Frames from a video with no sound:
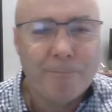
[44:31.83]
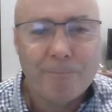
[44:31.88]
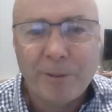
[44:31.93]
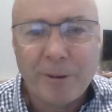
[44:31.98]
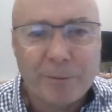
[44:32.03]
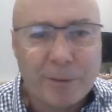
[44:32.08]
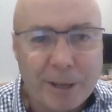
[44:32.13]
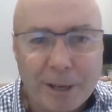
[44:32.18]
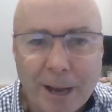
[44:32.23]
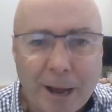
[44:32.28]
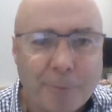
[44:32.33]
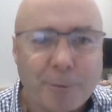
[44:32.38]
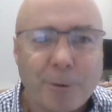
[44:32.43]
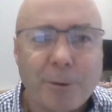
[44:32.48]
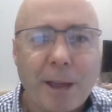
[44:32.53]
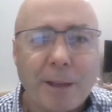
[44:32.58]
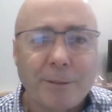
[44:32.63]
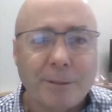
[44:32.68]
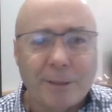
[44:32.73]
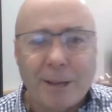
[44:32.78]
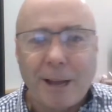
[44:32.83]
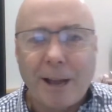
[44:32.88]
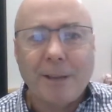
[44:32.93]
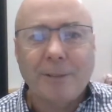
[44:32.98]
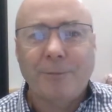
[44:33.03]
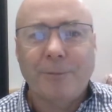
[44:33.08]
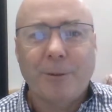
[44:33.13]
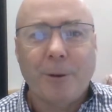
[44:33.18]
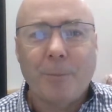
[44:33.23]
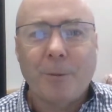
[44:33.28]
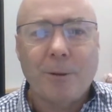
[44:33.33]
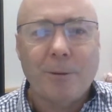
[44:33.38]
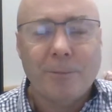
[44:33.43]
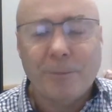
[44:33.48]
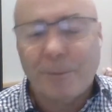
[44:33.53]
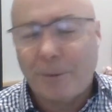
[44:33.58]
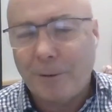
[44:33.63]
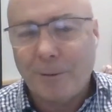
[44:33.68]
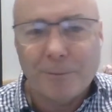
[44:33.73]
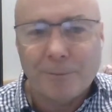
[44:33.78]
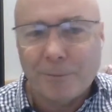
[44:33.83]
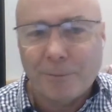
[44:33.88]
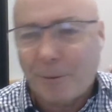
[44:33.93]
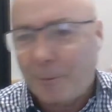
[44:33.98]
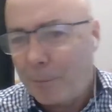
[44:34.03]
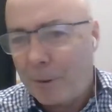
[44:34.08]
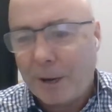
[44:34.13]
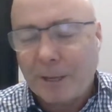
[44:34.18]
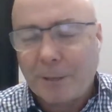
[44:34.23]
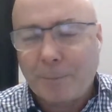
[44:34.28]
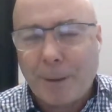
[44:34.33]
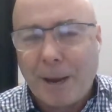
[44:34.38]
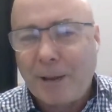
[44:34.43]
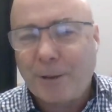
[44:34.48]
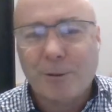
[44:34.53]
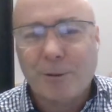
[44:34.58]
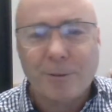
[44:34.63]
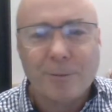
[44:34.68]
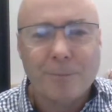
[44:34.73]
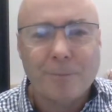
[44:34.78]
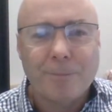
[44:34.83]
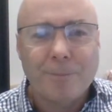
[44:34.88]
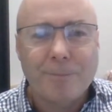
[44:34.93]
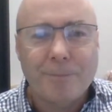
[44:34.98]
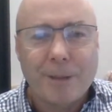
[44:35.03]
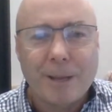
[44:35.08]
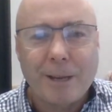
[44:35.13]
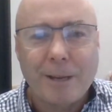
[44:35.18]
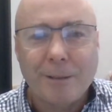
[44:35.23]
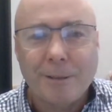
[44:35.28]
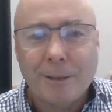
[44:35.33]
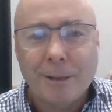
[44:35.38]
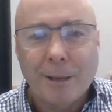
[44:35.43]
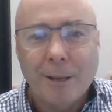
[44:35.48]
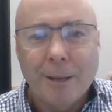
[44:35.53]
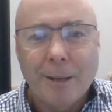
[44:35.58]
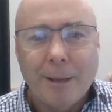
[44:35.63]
50, 100,000 cars from you for my expansion things.